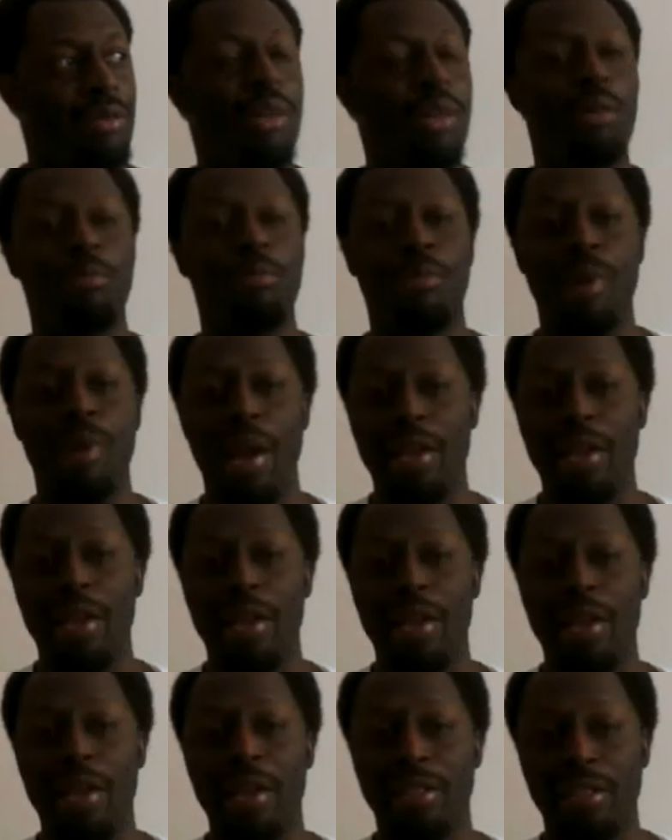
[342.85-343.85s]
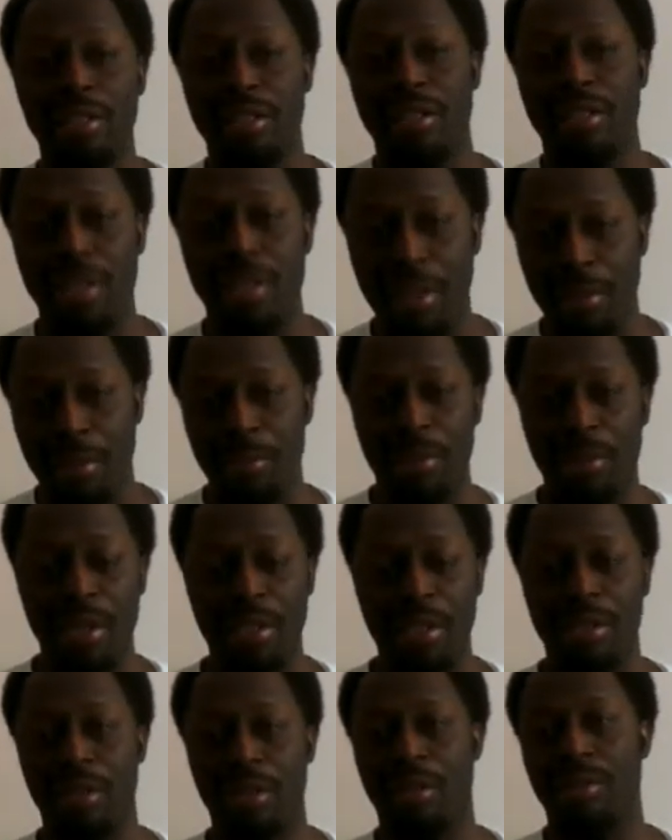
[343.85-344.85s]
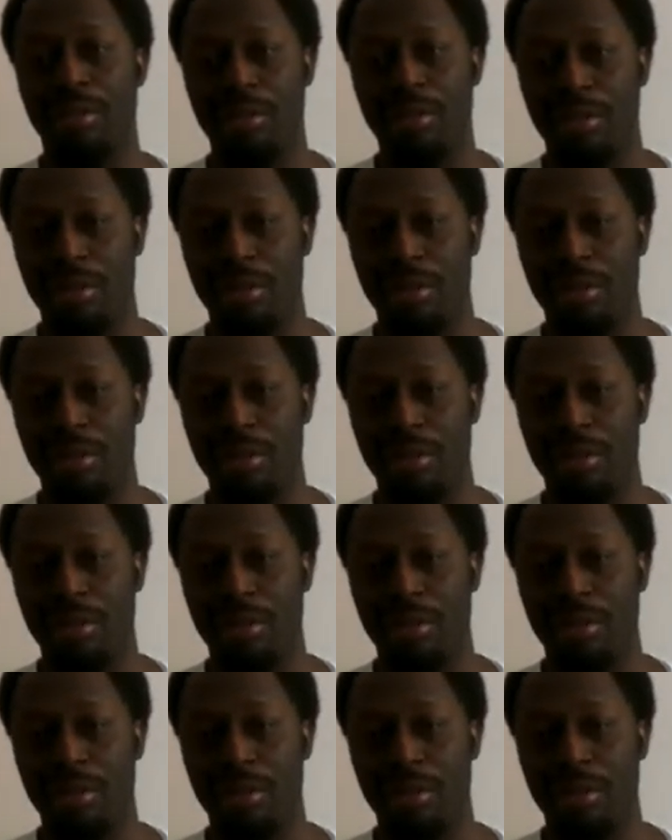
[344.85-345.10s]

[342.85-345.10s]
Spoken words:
don't practice the same thing though.